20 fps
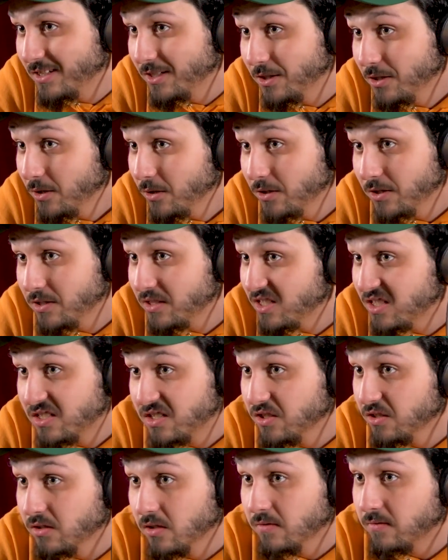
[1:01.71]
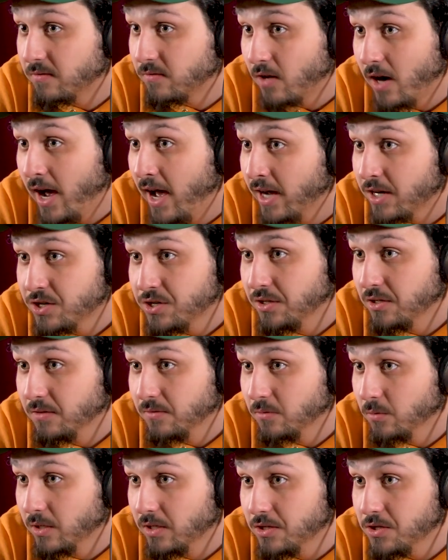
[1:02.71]
You know, it's still a fraction
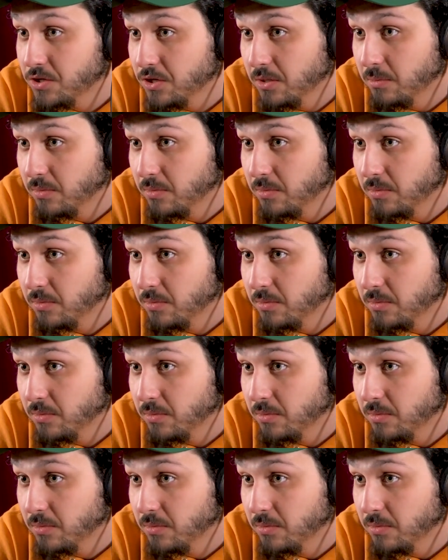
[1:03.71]
of what it should